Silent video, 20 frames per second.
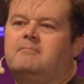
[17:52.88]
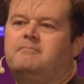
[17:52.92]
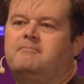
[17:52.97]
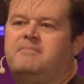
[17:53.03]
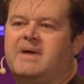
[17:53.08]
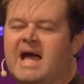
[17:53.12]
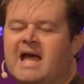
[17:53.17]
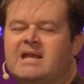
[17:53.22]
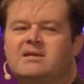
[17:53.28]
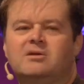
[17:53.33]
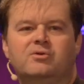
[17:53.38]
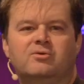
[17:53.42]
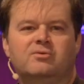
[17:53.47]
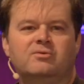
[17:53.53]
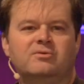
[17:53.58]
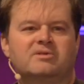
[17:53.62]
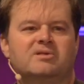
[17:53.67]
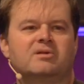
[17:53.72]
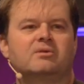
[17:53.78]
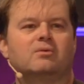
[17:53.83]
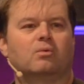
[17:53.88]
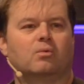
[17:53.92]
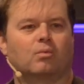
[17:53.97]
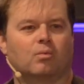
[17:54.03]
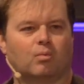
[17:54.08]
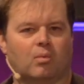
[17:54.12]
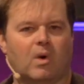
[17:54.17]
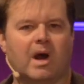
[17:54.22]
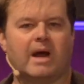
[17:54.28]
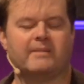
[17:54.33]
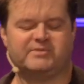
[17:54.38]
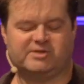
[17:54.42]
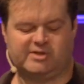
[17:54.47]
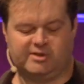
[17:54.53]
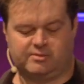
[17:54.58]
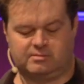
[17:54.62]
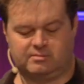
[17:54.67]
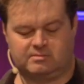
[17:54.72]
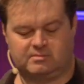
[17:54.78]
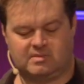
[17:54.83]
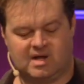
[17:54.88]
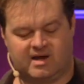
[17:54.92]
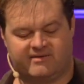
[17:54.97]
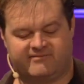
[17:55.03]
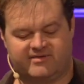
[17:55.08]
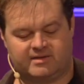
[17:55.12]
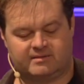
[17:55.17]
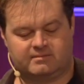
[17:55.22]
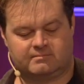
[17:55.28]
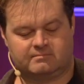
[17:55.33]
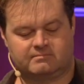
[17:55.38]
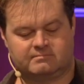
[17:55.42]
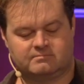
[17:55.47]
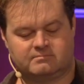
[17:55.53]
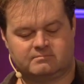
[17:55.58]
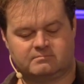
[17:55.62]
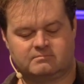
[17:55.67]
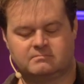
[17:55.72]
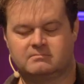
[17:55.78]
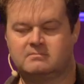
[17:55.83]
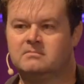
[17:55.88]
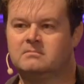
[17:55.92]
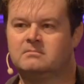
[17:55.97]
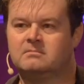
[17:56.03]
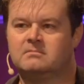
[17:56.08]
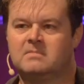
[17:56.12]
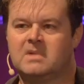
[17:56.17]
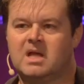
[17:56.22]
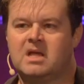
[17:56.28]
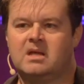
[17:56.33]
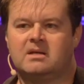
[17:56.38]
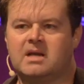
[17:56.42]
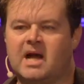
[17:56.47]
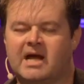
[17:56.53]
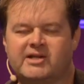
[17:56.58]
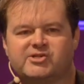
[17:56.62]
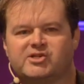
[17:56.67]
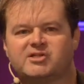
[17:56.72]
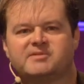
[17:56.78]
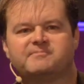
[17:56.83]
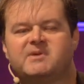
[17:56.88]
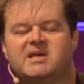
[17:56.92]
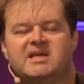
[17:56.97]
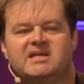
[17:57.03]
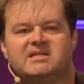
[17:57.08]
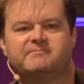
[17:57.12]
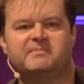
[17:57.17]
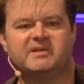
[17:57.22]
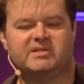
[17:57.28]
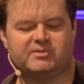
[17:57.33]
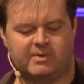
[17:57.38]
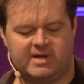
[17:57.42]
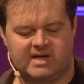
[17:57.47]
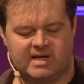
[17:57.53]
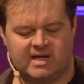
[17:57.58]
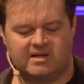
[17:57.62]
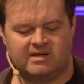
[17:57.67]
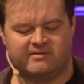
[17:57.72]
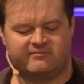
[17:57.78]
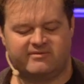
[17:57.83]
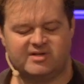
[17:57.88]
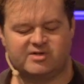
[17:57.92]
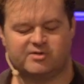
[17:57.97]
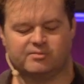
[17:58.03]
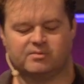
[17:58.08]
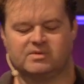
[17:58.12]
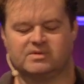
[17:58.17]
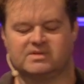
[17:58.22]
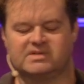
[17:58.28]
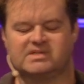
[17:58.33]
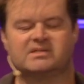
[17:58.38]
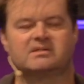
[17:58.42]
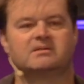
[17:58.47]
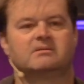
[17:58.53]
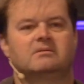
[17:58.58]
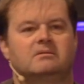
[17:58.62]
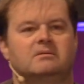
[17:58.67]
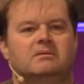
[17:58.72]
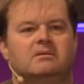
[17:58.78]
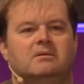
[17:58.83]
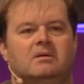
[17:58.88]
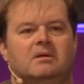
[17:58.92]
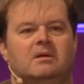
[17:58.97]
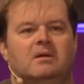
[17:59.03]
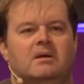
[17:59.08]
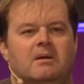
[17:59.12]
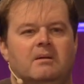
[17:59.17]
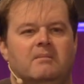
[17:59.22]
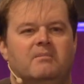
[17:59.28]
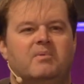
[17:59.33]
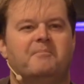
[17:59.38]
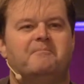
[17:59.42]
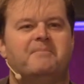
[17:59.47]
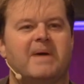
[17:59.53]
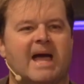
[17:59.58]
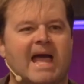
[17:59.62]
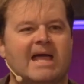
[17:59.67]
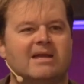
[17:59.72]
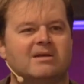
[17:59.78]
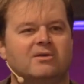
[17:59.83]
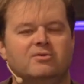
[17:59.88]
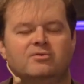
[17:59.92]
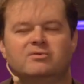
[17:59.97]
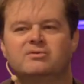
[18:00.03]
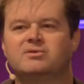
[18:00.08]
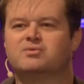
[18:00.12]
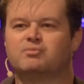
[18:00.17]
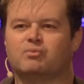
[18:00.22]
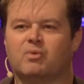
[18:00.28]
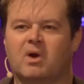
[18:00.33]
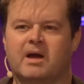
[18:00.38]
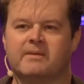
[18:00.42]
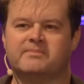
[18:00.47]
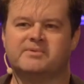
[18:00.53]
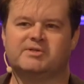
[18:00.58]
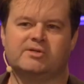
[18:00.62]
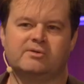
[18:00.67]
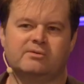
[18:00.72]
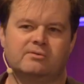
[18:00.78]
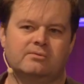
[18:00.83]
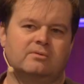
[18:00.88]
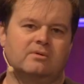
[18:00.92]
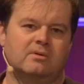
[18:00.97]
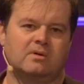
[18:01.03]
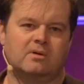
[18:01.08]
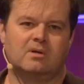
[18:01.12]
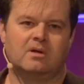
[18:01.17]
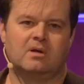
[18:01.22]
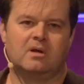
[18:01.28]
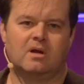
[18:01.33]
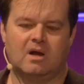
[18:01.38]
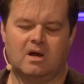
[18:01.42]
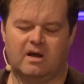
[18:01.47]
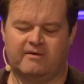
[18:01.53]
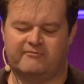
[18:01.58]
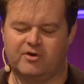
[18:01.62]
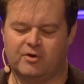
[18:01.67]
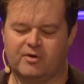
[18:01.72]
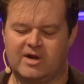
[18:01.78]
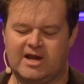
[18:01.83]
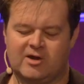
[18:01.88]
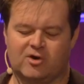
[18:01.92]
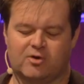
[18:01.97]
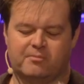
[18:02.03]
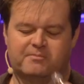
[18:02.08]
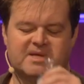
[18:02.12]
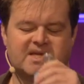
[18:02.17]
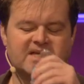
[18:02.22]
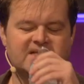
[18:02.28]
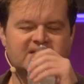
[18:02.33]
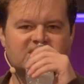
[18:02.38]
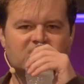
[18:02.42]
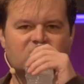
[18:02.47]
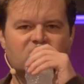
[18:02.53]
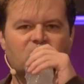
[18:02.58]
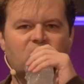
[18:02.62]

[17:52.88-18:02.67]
bad news robs you of it. Not just peace between individuals, but bad news robs you of your inner peace.